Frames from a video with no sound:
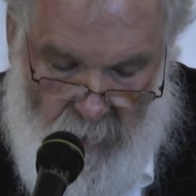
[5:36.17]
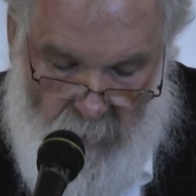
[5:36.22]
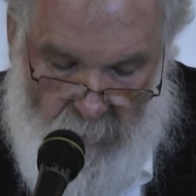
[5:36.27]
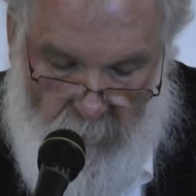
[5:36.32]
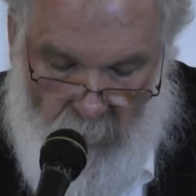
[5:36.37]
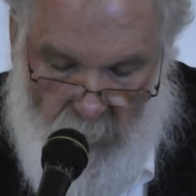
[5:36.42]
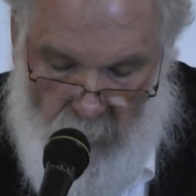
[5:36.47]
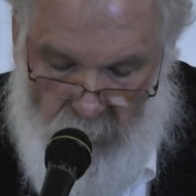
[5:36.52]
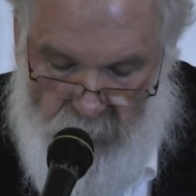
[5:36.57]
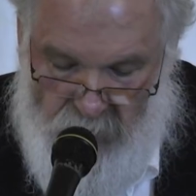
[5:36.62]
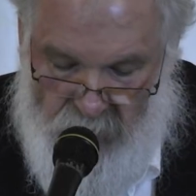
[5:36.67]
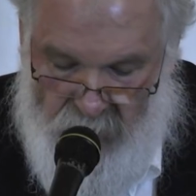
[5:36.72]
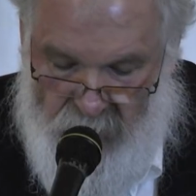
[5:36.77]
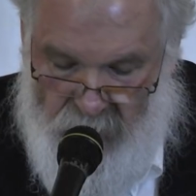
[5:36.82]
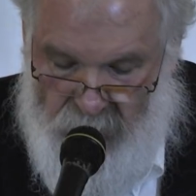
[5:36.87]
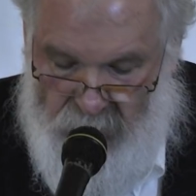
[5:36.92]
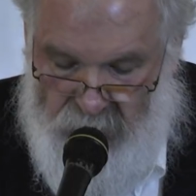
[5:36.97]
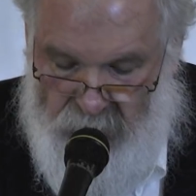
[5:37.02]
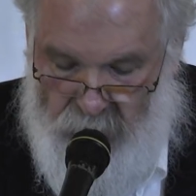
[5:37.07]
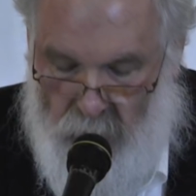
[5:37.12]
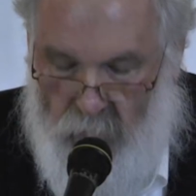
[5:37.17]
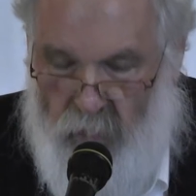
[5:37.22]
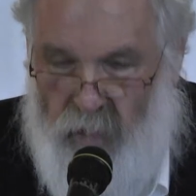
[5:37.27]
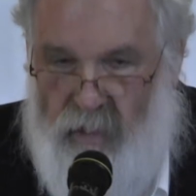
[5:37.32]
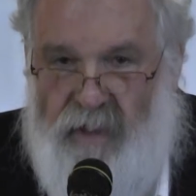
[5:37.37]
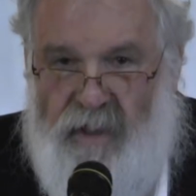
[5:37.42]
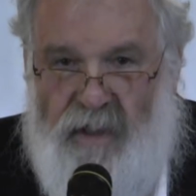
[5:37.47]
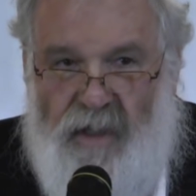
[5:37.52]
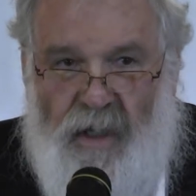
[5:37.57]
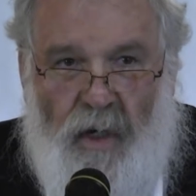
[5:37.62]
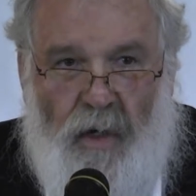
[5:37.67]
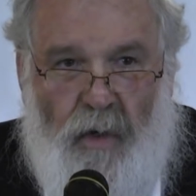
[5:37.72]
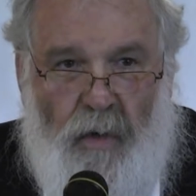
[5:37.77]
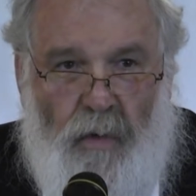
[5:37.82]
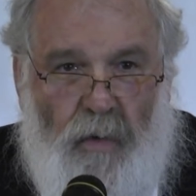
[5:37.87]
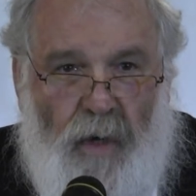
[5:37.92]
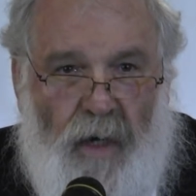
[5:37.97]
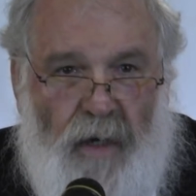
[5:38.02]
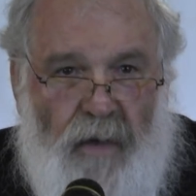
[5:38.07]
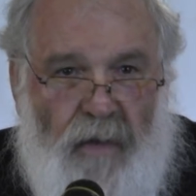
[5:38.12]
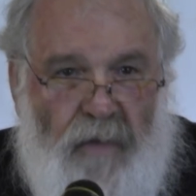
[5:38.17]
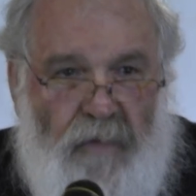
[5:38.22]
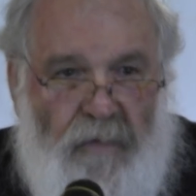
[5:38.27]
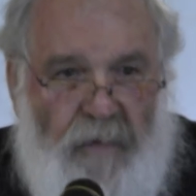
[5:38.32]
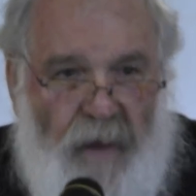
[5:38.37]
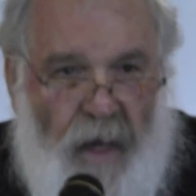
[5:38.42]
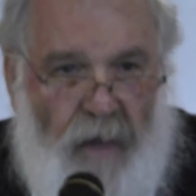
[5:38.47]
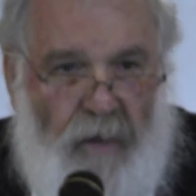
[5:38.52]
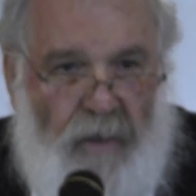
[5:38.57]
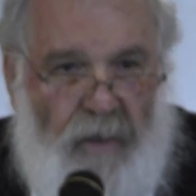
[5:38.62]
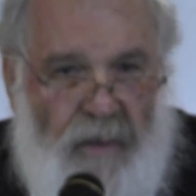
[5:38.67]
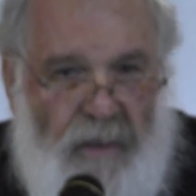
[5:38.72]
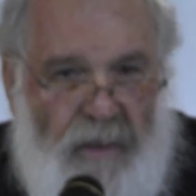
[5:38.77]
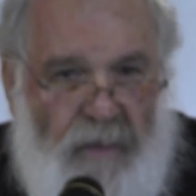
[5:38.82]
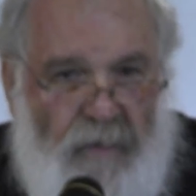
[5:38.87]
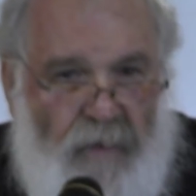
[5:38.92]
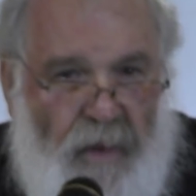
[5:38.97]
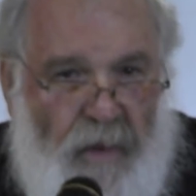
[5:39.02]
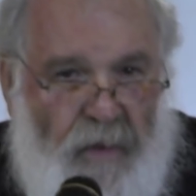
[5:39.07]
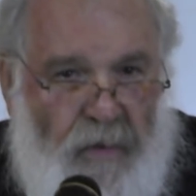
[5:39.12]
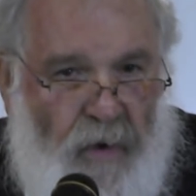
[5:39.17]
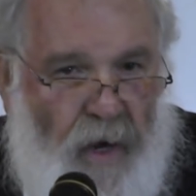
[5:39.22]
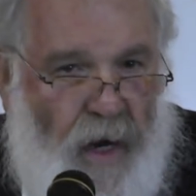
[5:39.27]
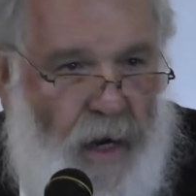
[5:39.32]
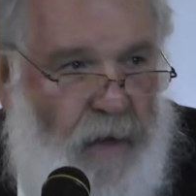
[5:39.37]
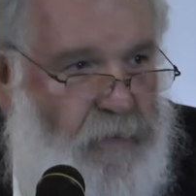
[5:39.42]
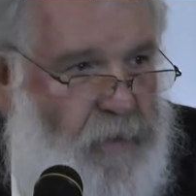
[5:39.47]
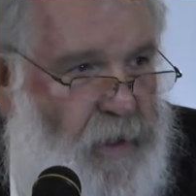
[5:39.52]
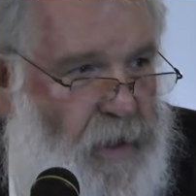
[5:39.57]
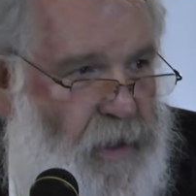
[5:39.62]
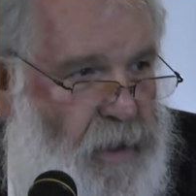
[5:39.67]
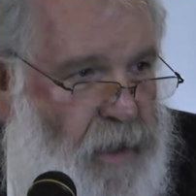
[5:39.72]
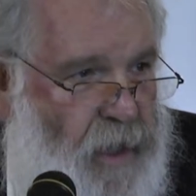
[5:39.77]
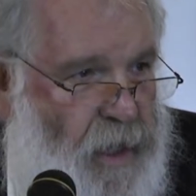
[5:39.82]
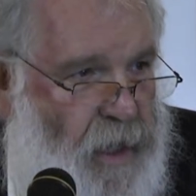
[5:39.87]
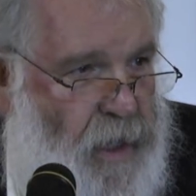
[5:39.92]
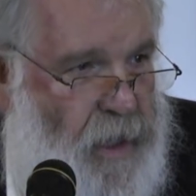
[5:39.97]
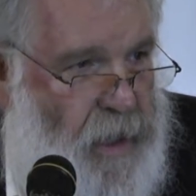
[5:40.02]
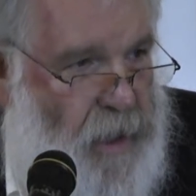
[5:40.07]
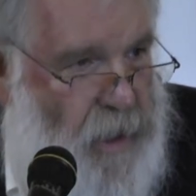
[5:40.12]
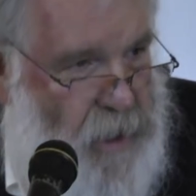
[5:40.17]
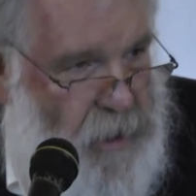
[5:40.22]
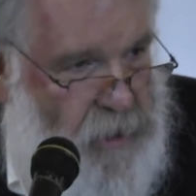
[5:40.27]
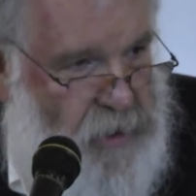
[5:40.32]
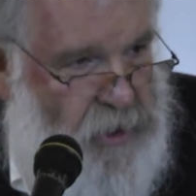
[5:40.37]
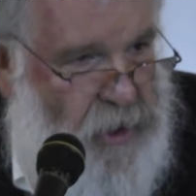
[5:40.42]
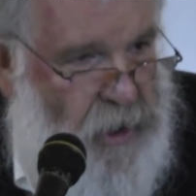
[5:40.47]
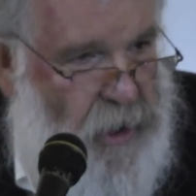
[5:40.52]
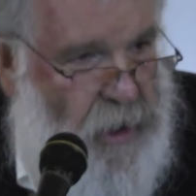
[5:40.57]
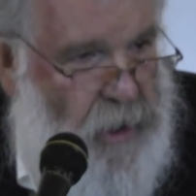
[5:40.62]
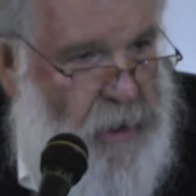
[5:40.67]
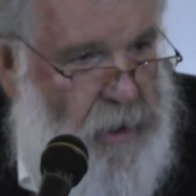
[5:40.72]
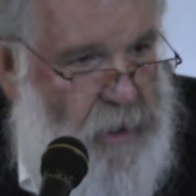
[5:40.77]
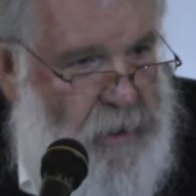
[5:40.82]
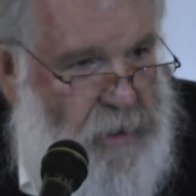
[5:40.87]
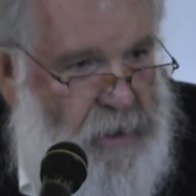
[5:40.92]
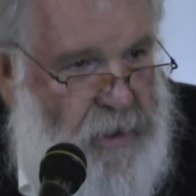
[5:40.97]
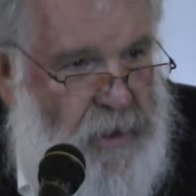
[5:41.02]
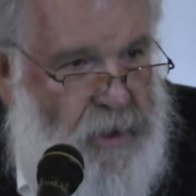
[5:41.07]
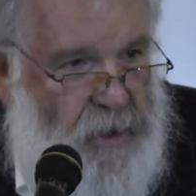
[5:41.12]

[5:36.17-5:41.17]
Moshe is also one of the founders of the thriving Ichkeles